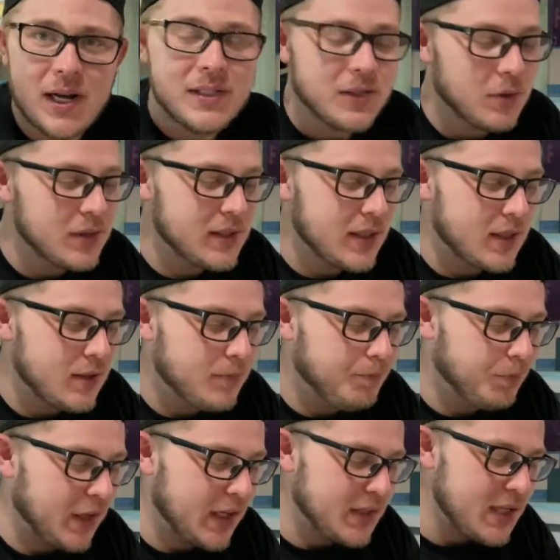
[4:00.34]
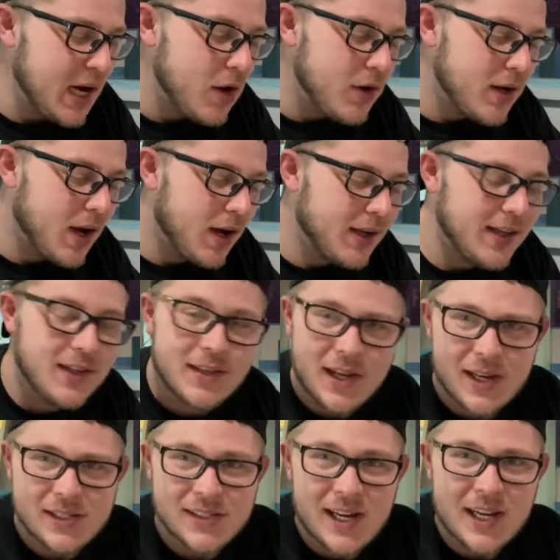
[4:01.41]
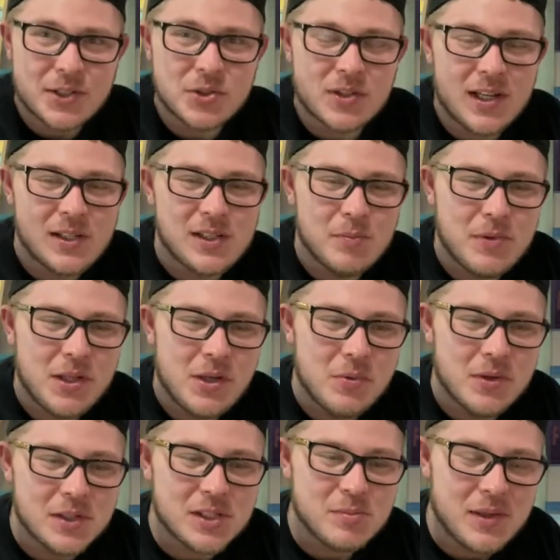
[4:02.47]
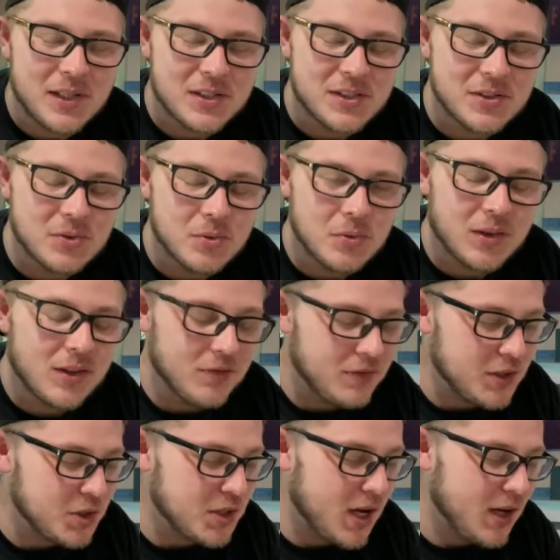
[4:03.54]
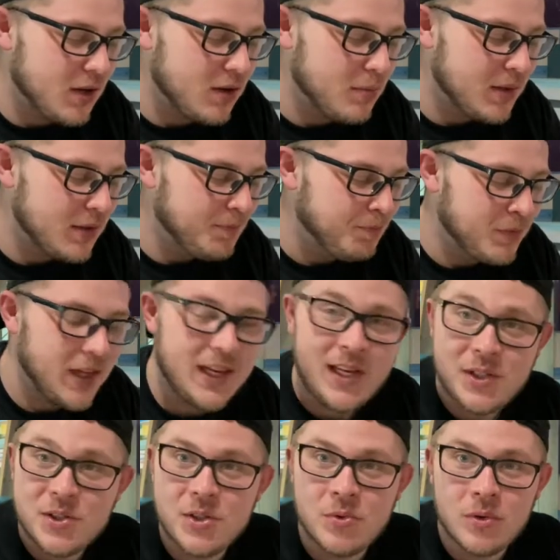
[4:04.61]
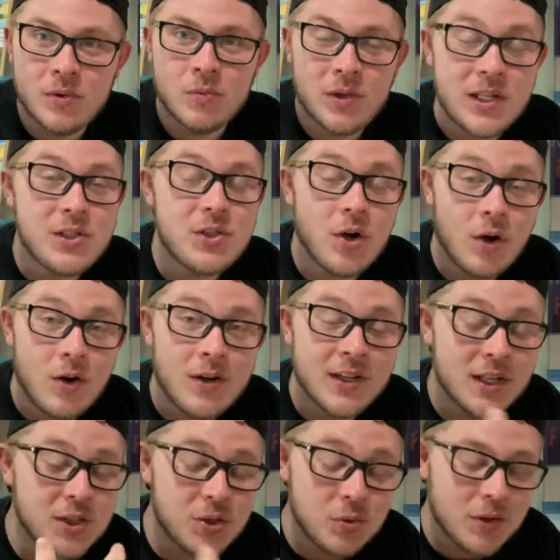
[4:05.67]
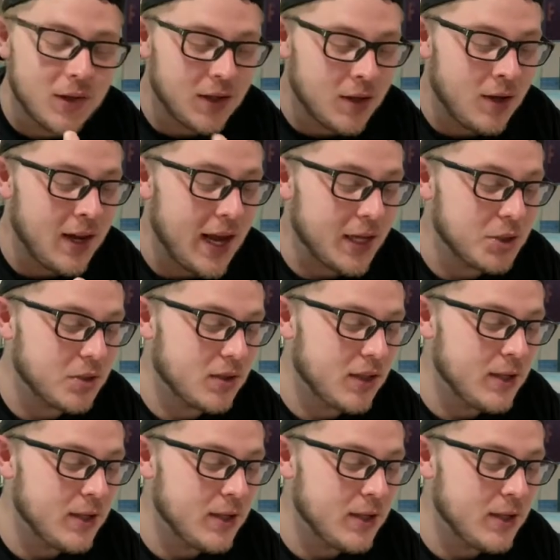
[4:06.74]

It was a like a teriyaki taste actually, not something you would expect to with a fish taco, but it, it hits you, it hits you hard, it hits you really good actually.